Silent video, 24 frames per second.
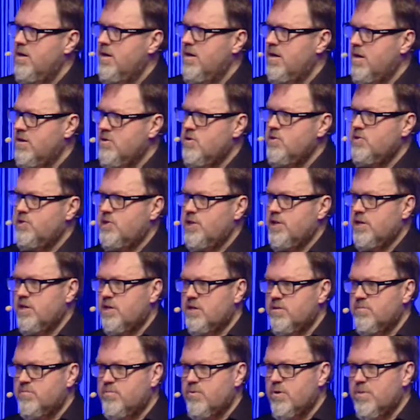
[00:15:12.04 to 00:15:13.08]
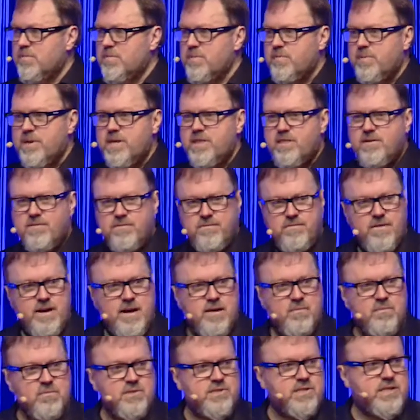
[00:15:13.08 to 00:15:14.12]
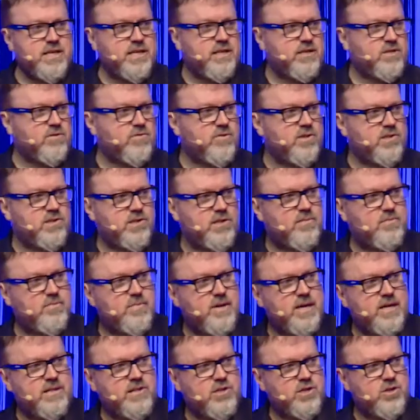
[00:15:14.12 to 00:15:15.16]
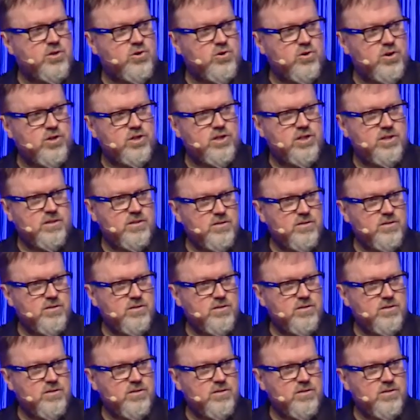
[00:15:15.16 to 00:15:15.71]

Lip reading: in New Zealand, probably the farm sector is a good